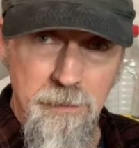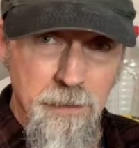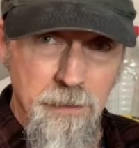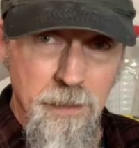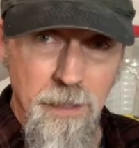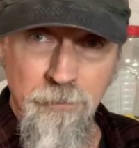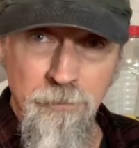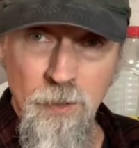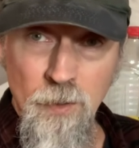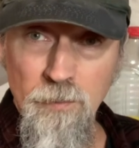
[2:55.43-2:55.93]

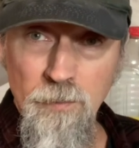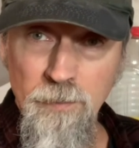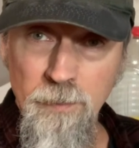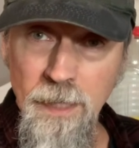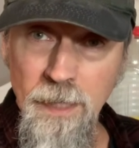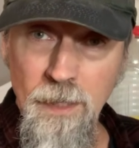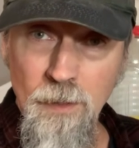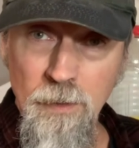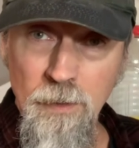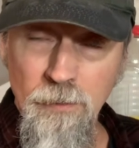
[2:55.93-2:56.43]
If you've
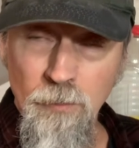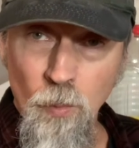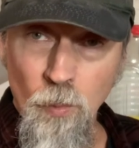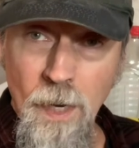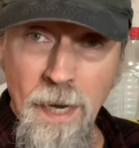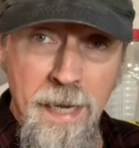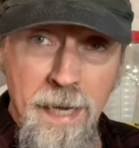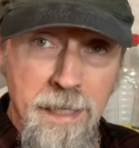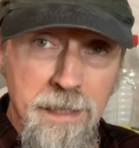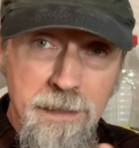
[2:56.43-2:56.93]
dealt with
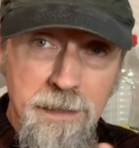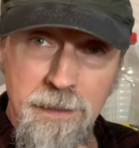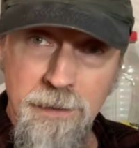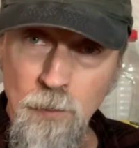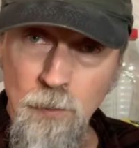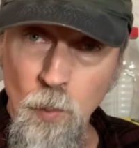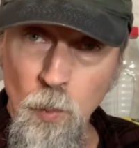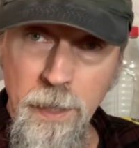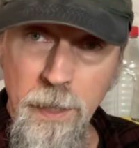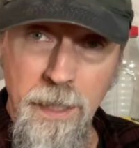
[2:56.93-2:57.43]
rice
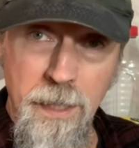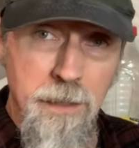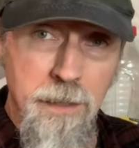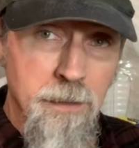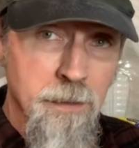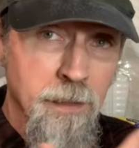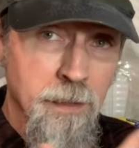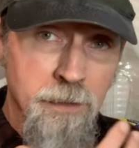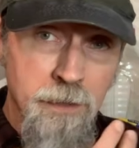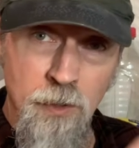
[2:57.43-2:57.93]
and
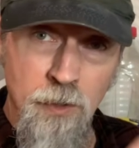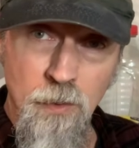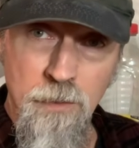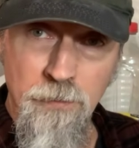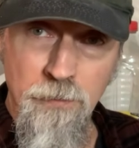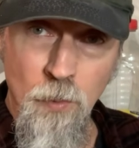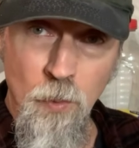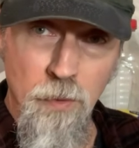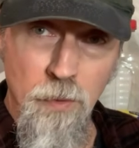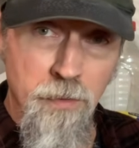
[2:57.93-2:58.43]
wheat and so
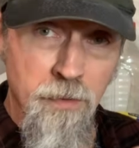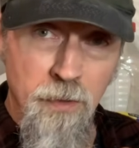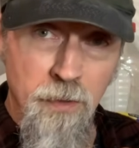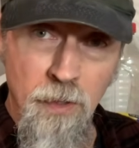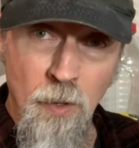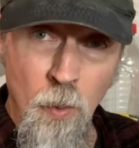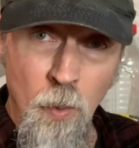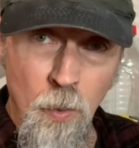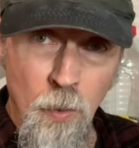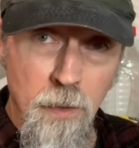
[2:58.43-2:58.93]
forth and
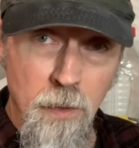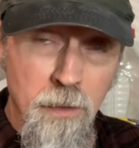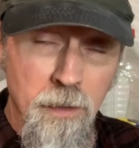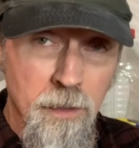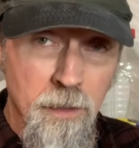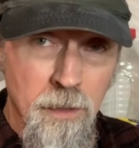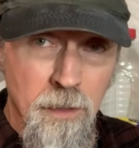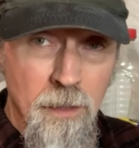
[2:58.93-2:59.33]
corn,